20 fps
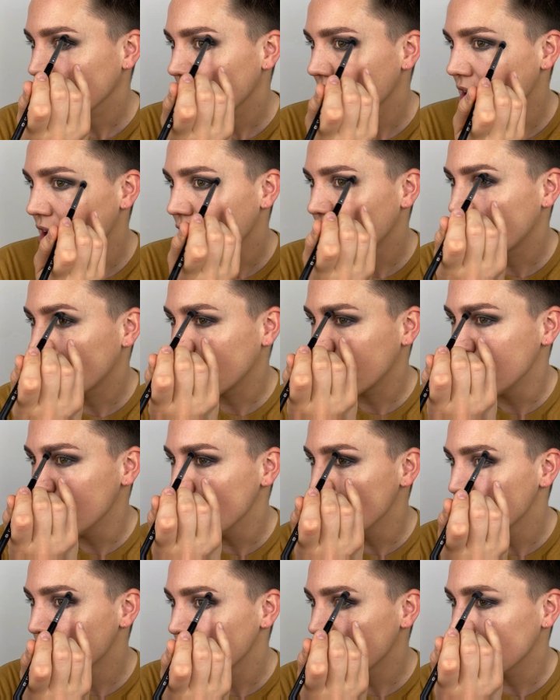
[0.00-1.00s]
a
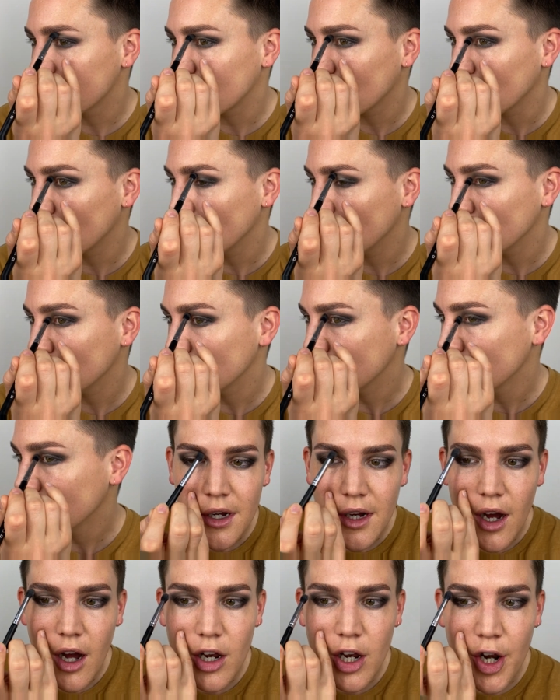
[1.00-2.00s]
smoothing tool.
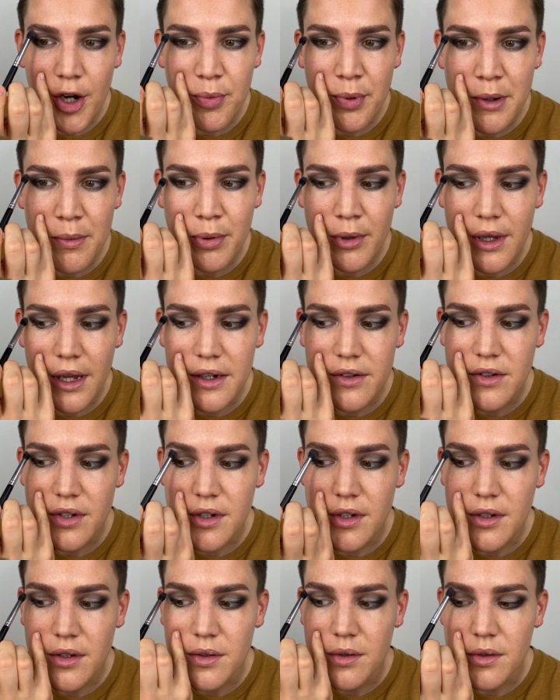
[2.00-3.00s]
A lot of people like to
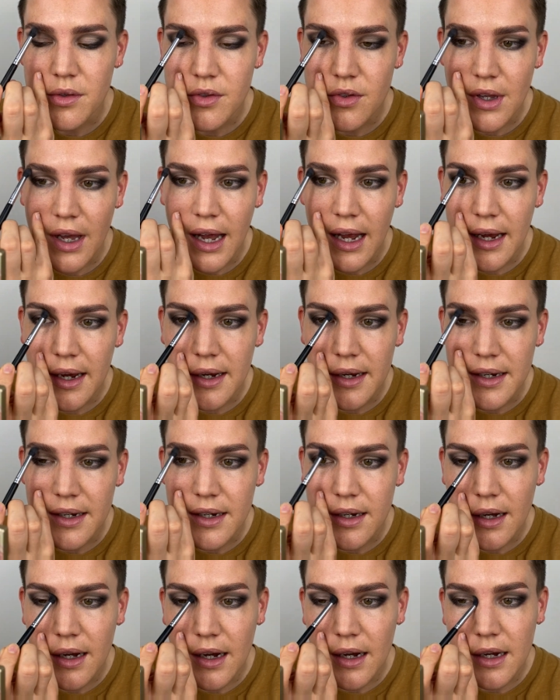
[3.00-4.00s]
use
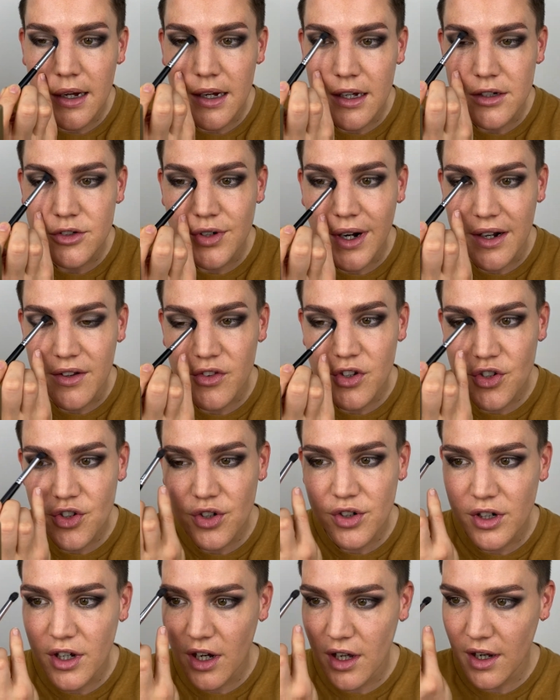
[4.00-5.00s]
a
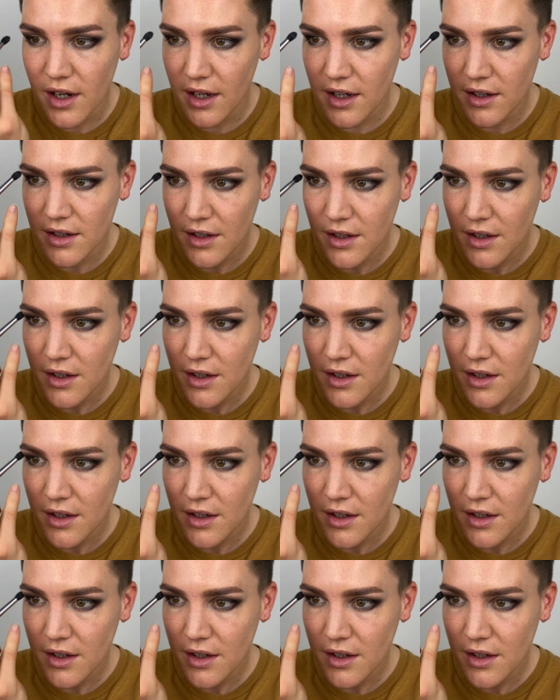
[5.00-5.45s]
transition color,